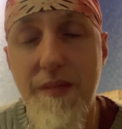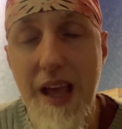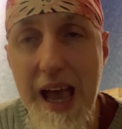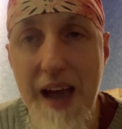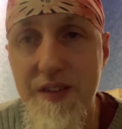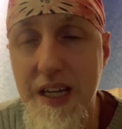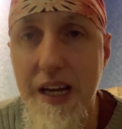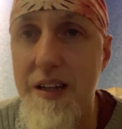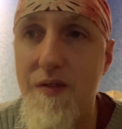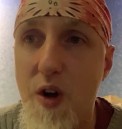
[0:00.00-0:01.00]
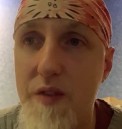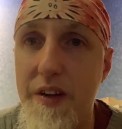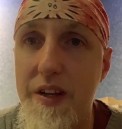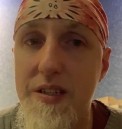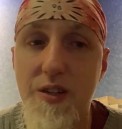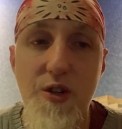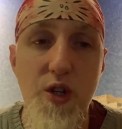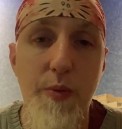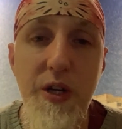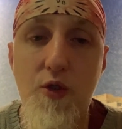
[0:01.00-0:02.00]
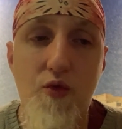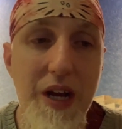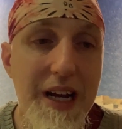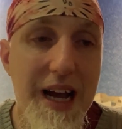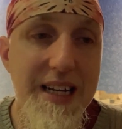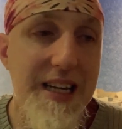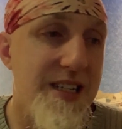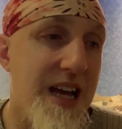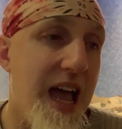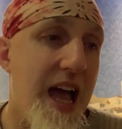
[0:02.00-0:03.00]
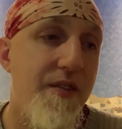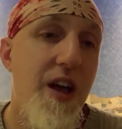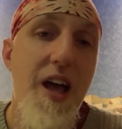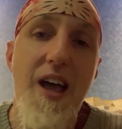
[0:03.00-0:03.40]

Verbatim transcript: have to get involved in this. There's so many great ideas I have.